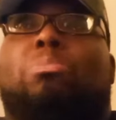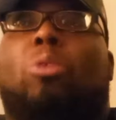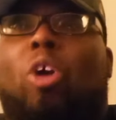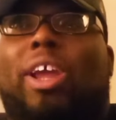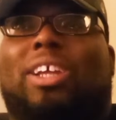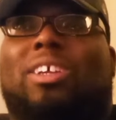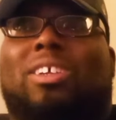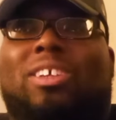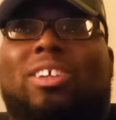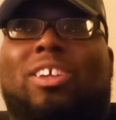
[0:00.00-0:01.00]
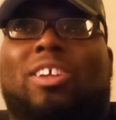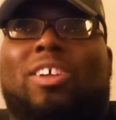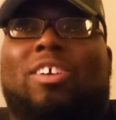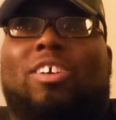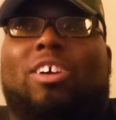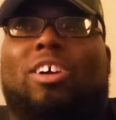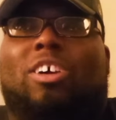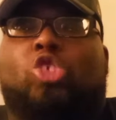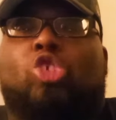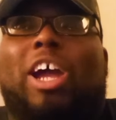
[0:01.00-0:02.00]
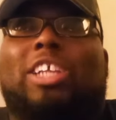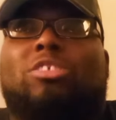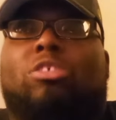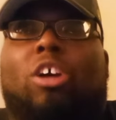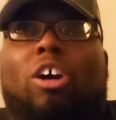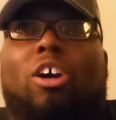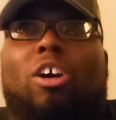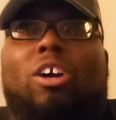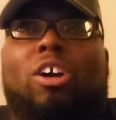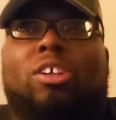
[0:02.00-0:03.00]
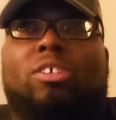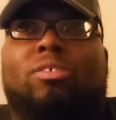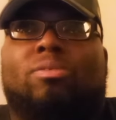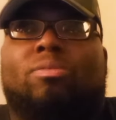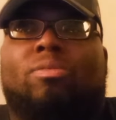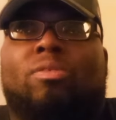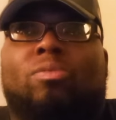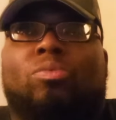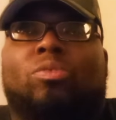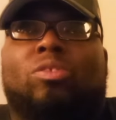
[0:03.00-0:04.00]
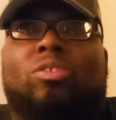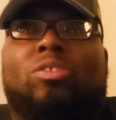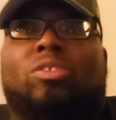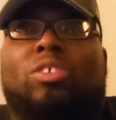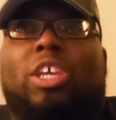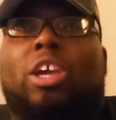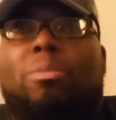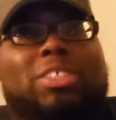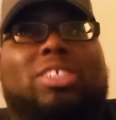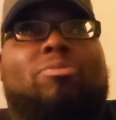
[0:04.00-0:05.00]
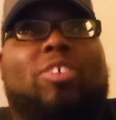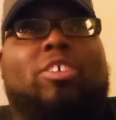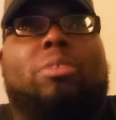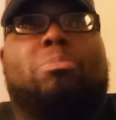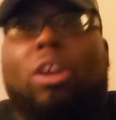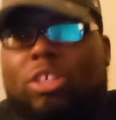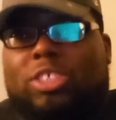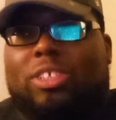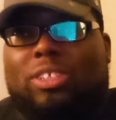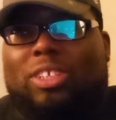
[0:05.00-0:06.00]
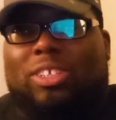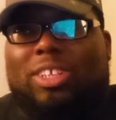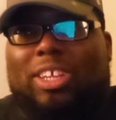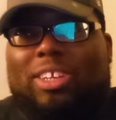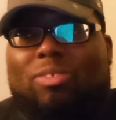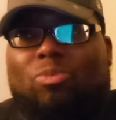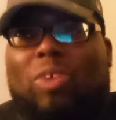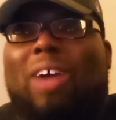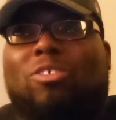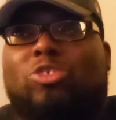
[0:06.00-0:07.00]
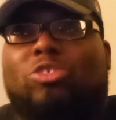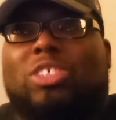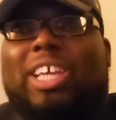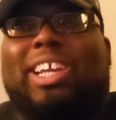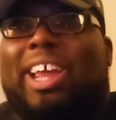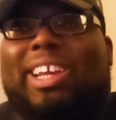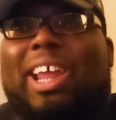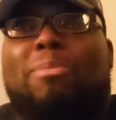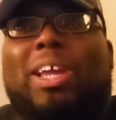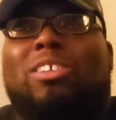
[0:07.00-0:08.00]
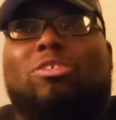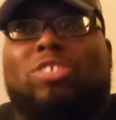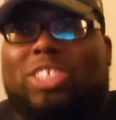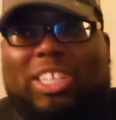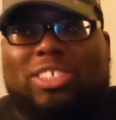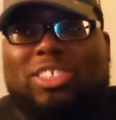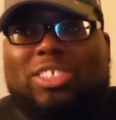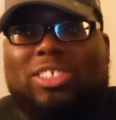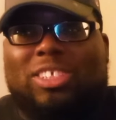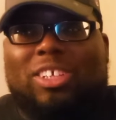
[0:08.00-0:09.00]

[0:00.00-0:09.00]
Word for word: the point of trying to call him a civilian personally? Then why would you say that? That made no sense.